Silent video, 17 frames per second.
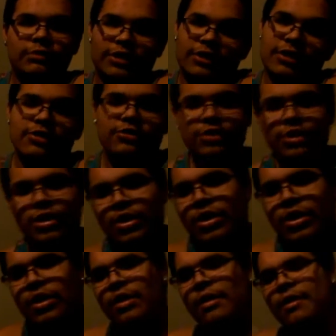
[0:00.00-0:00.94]
There it goes.
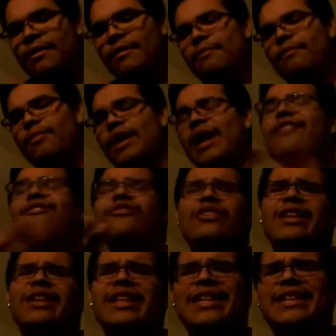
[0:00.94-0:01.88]
But I
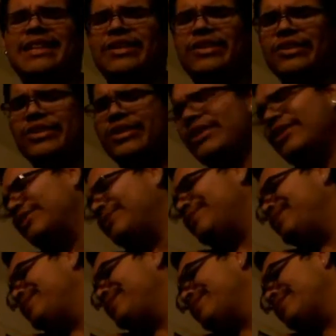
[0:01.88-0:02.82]
really like the color, you know.